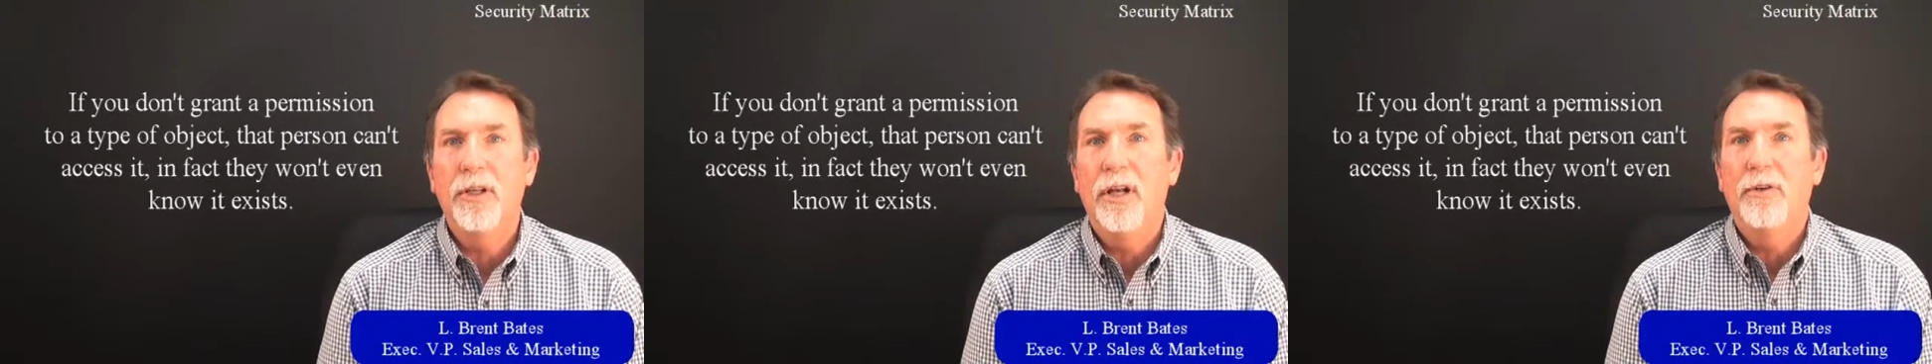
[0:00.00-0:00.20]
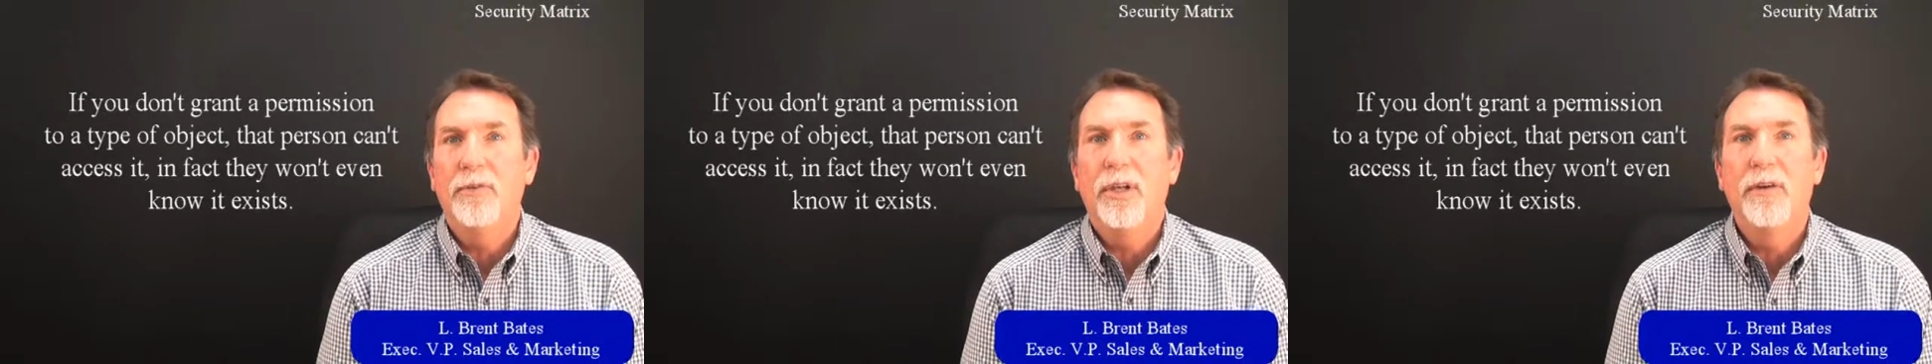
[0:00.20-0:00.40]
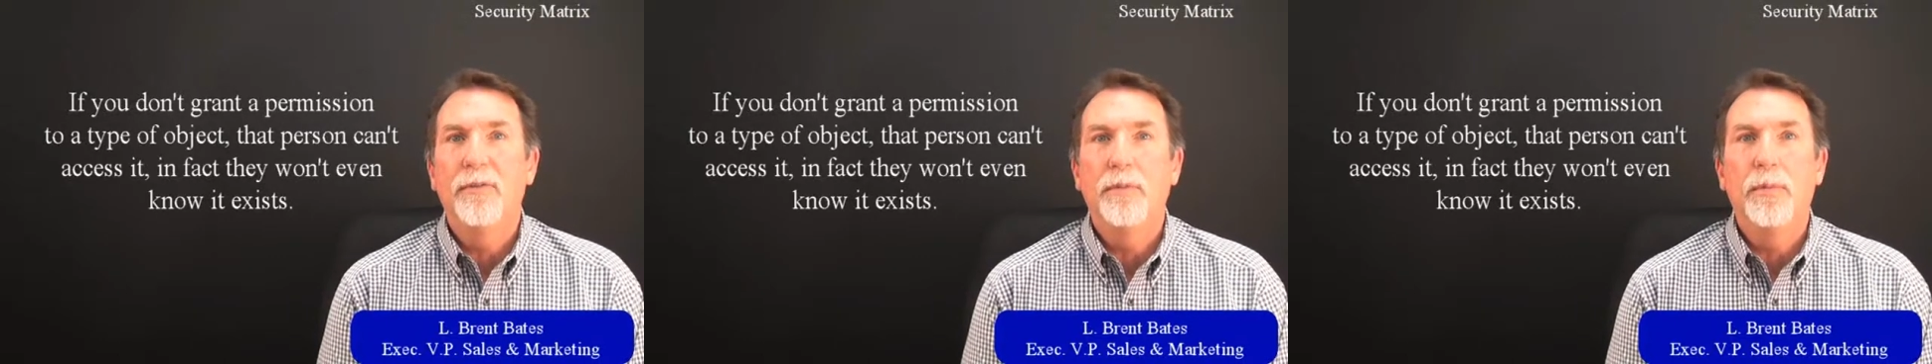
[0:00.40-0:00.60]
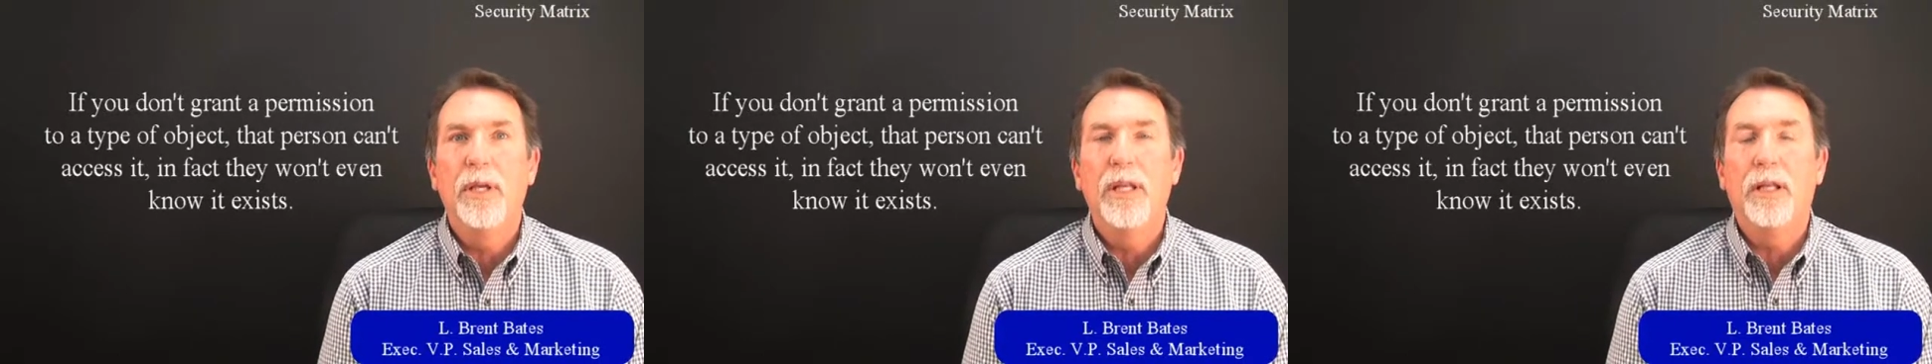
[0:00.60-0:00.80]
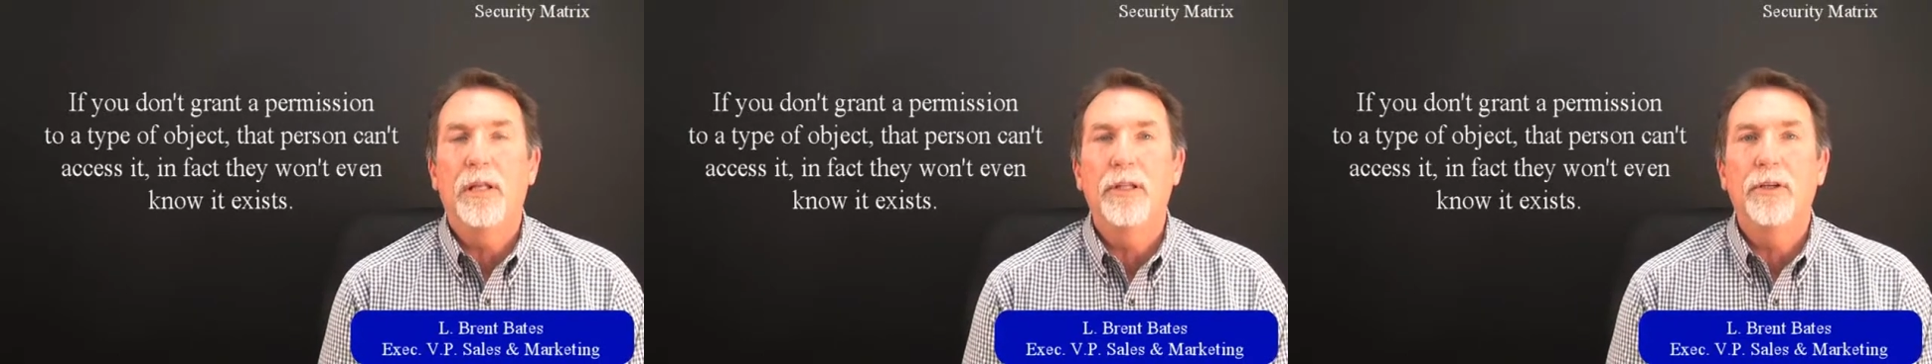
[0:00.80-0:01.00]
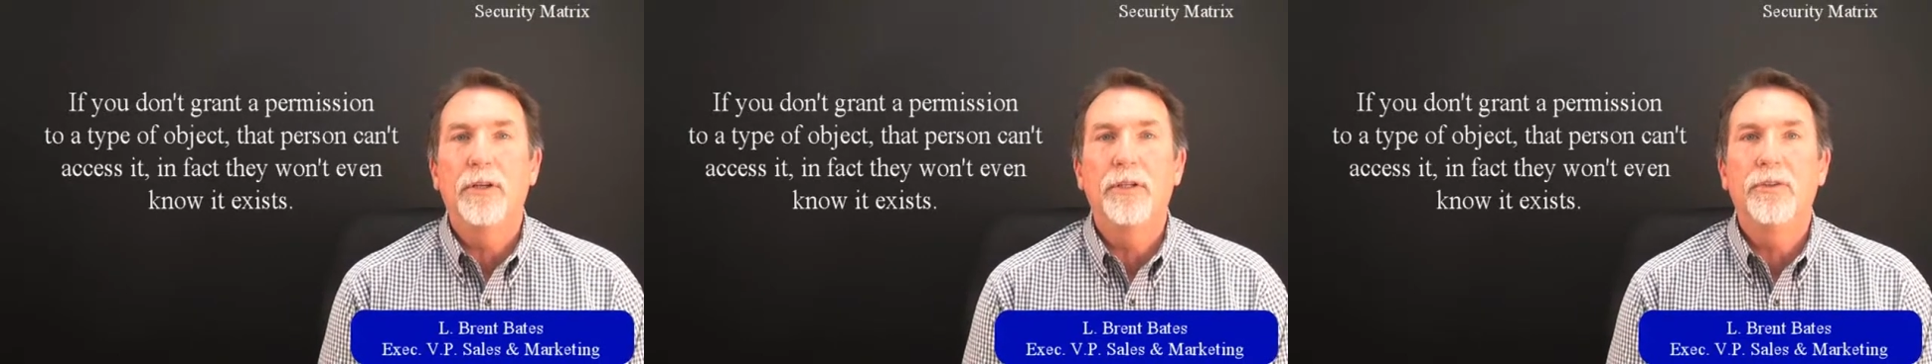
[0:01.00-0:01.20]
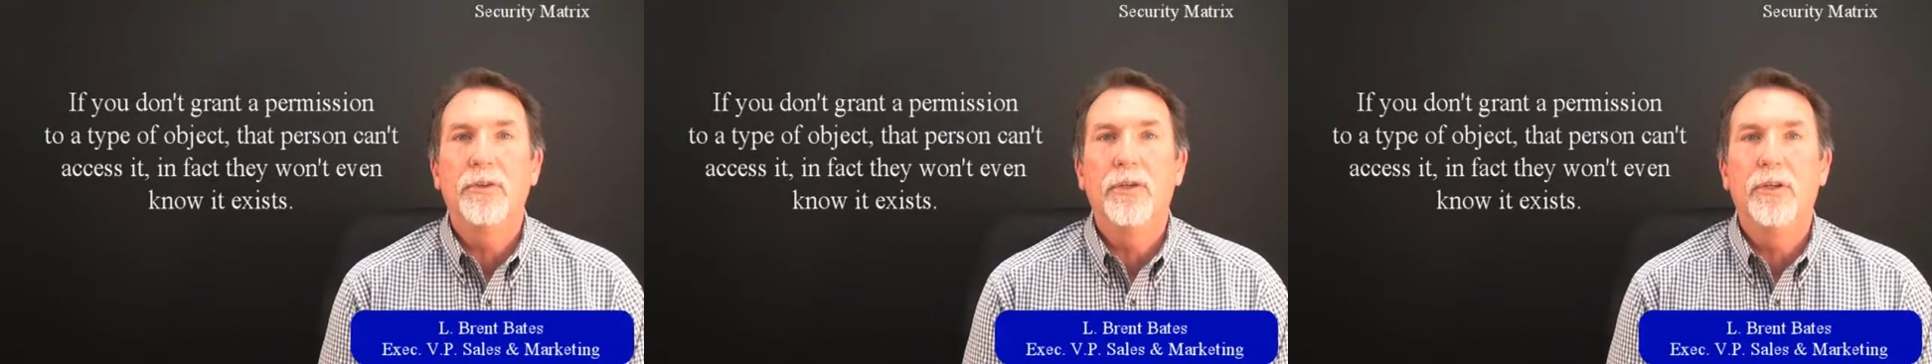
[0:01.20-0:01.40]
you don't give them any clearance